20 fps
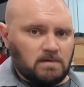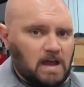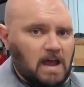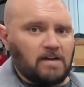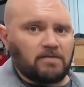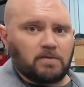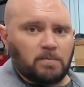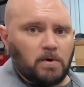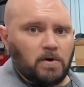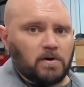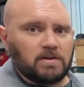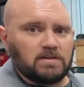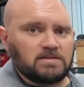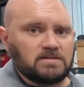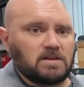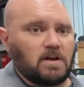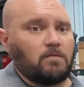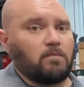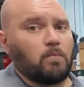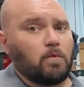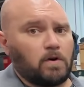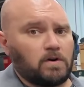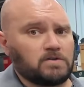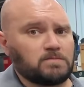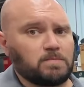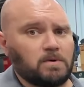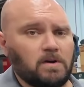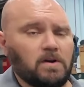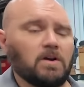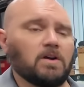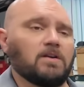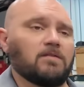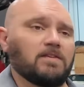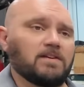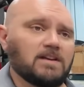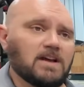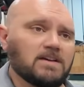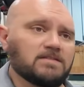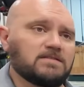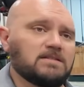Aftermarket stuff works pretty good. If
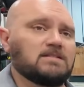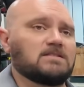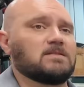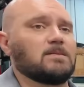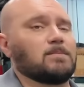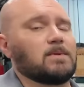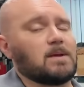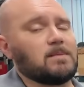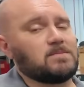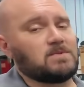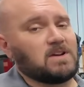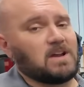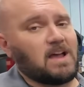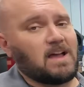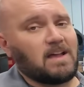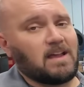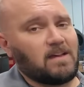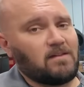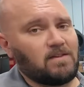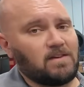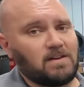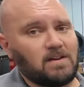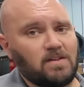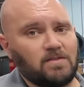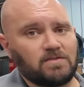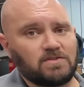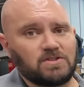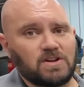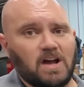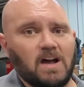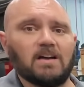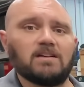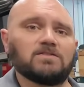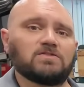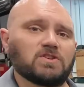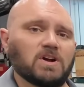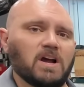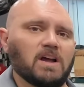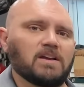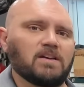it doesn't, sometimes you gotta give it another shot and
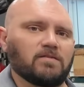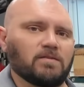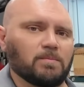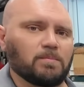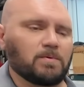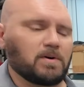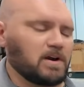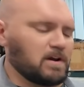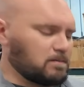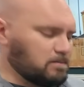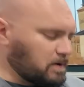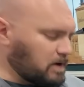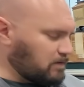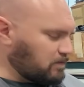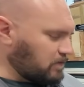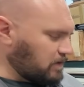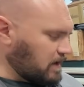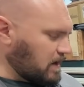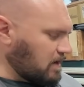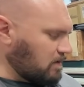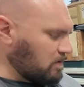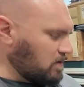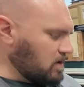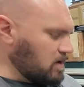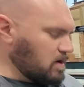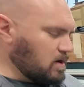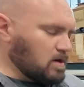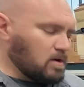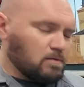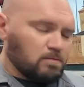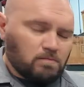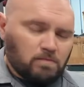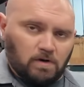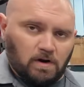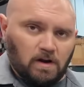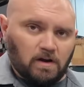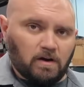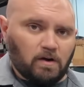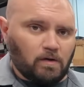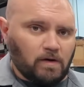try a different brand. But for now, we're
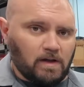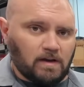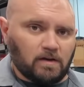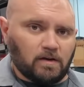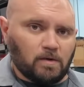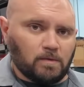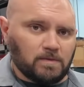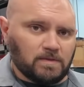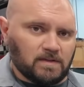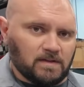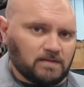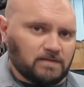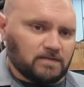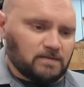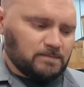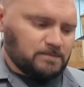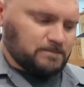gonna go ahead and go with this.